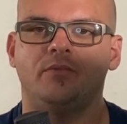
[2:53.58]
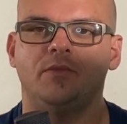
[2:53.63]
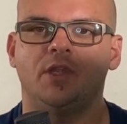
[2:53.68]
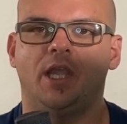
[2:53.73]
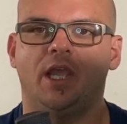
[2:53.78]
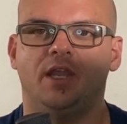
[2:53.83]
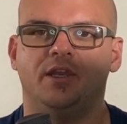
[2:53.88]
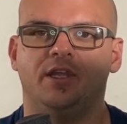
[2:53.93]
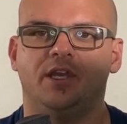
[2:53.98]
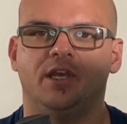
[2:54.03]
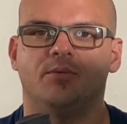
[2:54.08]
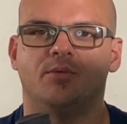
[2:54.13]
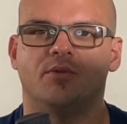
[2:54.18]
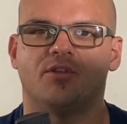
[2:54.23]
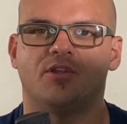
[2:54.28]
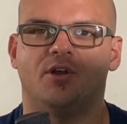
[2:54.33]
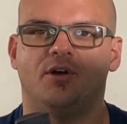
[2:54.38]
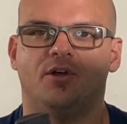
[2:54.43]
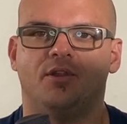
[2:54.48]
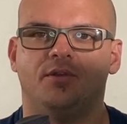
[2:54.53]
And the end
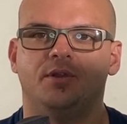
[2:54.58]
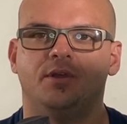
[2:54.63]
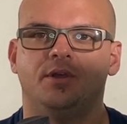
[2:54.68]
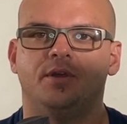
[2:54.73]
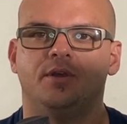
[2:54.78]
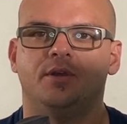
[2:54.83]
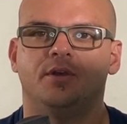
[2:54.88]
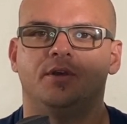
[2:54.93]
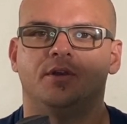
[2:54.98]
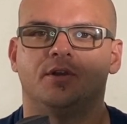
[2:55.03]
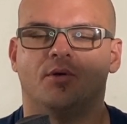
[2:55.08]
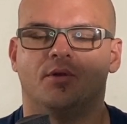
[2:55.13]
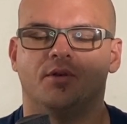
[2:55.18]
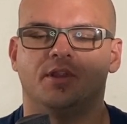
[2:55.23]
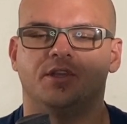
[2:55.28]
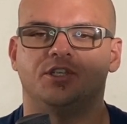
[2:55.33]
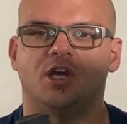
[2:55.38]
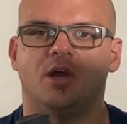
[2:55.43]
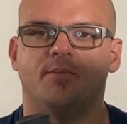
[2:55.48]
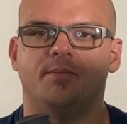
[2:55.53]
result,
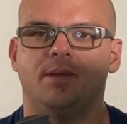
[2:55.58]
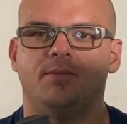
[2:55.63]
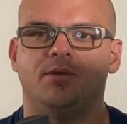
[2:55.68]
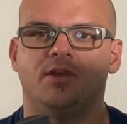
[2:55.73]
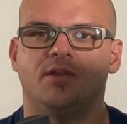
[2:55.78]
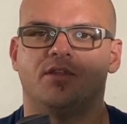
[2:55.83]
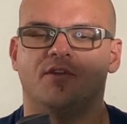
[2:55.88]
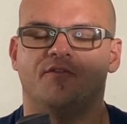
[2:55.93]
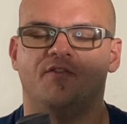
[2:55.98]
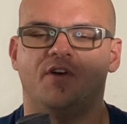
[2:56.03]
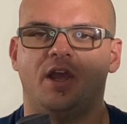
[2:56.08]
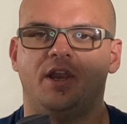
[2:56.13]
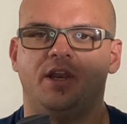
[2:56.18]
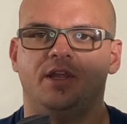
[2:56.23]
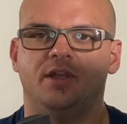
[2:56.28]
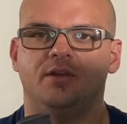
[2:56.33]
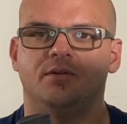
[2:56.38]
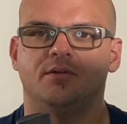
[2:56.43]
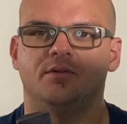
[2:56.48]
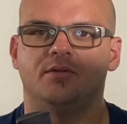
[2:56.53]
according to John Beebe, is
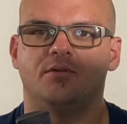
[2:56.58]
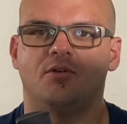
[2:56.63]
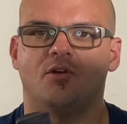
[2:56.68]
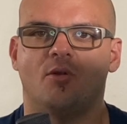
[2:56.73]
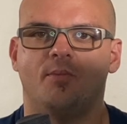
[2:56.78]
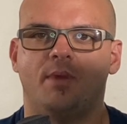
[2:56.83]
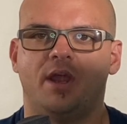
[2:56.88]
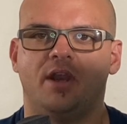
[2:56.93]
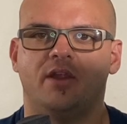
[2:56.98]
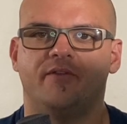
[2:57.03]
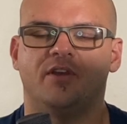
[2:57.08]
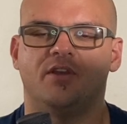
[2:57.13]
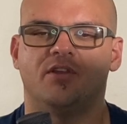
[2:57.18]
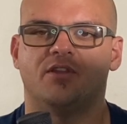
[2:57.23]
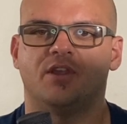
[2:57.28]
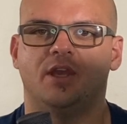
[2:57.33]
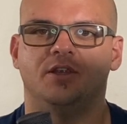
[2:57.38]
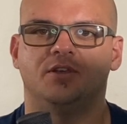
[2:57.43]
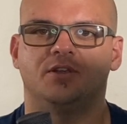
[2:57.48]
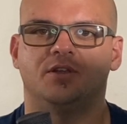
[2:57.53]
divining or
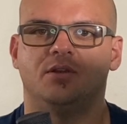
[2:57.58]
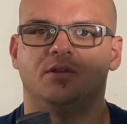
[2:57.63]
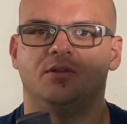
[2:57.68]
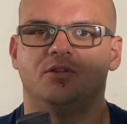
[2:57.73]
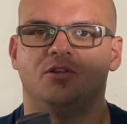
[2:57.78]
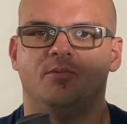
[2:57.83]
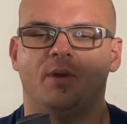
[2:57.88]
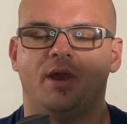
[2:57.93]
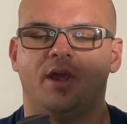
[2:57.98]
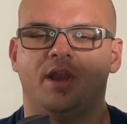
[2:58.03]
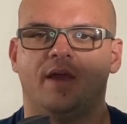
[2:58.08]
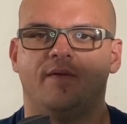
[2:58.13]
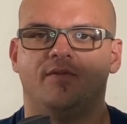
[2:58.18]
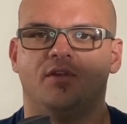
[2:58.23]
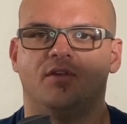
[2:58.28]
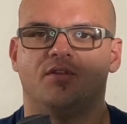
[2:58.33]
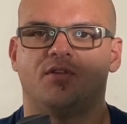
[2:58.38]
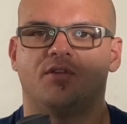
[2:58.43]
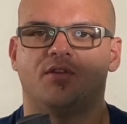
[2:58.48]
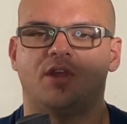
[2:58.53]
manifestation. You might have
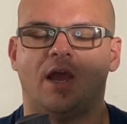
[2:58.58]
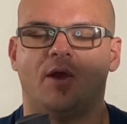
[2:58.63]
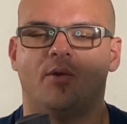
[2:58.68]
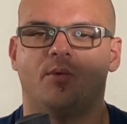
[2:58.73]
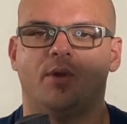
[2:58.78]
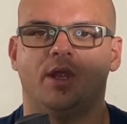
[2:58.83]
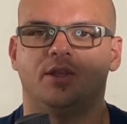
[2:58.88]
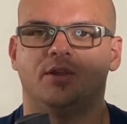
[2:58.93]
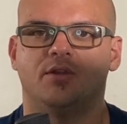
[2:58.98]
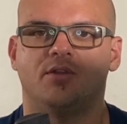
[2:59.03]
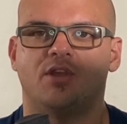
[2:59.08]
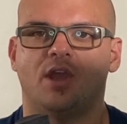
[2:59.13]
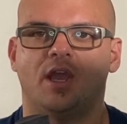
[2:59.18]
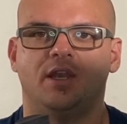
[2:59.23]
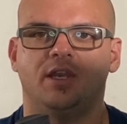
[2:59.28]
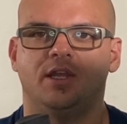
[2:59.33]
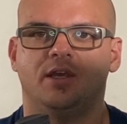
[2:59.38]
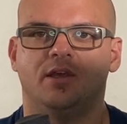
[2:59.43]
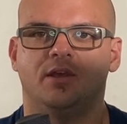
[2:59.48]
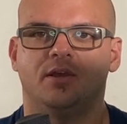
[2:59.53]
this outrageous
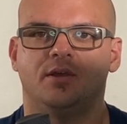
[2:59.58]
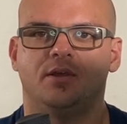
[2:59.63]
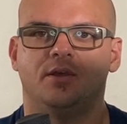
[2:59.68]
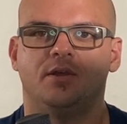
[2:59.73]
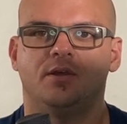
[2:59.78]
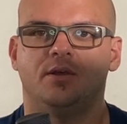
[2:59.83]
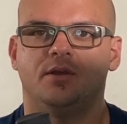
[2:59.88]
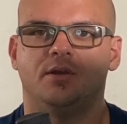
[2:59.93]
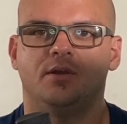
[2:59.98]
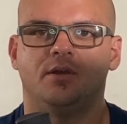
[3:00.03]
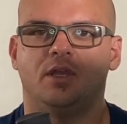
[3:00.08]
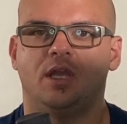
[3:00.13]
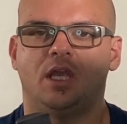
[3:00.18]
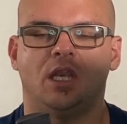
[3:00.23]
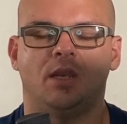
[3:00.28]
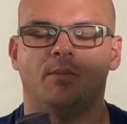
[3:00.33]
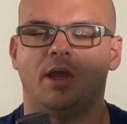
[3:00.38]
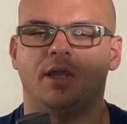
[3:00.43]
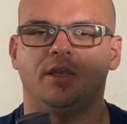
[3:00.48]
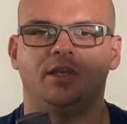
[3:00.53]
idea, and
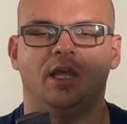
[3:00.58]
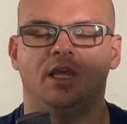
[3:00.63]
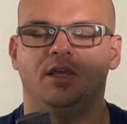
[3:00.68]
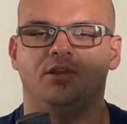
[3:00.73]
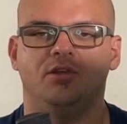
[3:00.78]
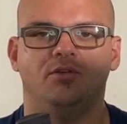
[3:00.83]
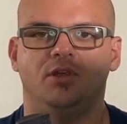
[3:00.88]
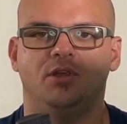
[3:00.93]
it might take you